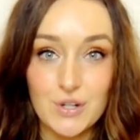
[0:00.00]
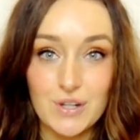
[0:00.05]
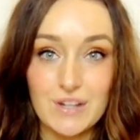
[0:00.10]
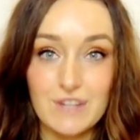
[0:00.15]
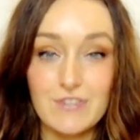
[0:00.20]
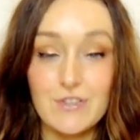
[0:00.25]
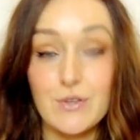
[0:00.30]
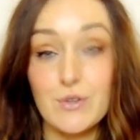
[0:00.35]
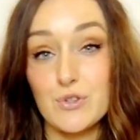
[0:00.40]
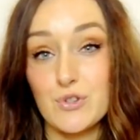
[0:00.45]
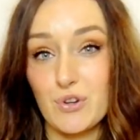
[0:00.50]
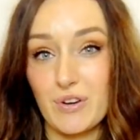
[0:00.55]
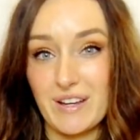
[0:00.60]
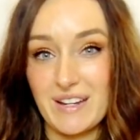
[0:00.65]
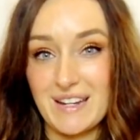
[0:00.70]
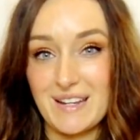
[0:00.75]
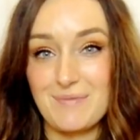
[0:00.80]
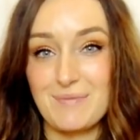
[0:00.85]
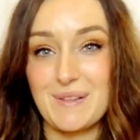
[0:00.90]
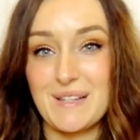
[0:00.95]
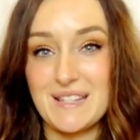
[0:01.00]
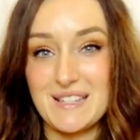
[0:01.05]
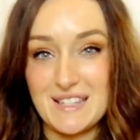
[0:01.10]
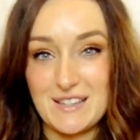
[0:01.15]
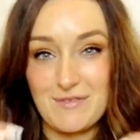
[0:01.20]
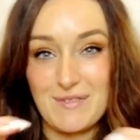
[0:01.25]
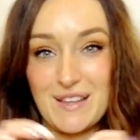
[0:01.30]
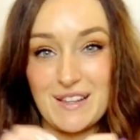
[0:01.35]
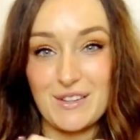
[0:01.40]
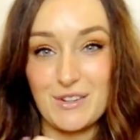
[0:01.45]
If you enjoyed it, please leave
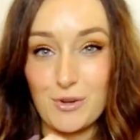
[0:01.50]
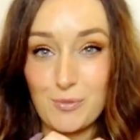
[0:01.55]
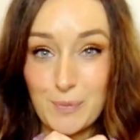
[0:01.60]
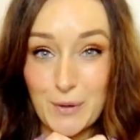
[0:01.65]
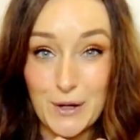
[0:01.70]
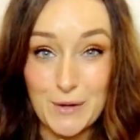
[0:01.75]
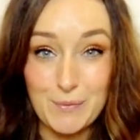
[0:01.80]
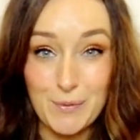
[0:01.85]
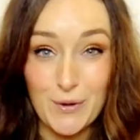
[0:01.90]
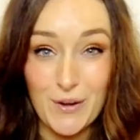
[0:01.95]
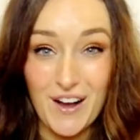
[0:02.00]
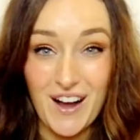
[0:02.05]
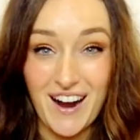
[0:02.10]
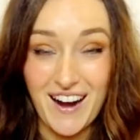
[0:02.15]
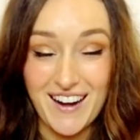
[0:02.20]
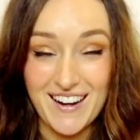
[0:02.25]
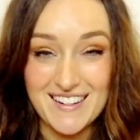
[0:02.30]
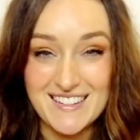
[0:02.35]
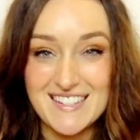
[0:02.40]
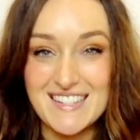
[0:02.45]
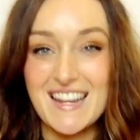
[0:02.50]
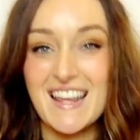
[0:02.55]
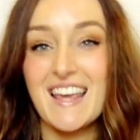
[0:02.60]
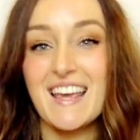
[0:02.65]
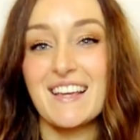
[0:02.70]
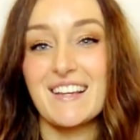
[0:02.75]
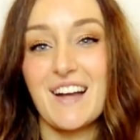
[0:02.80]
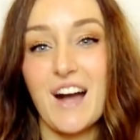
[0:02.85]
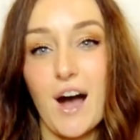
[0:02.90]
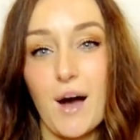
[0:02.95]
me a little purple heart
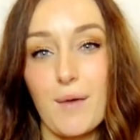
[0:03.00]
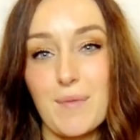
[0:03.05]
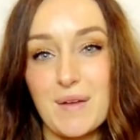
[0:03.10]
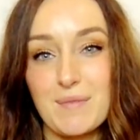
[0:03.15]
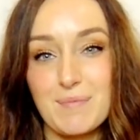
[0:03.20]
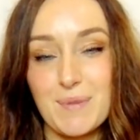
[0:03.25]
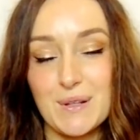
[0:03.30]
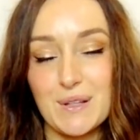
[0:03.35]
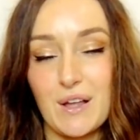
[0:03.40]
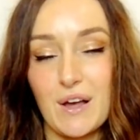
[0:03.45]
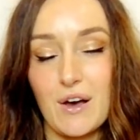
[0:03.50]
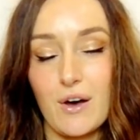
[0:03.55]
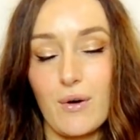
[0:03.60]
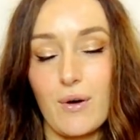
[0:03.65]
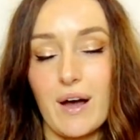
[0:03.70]
comment below.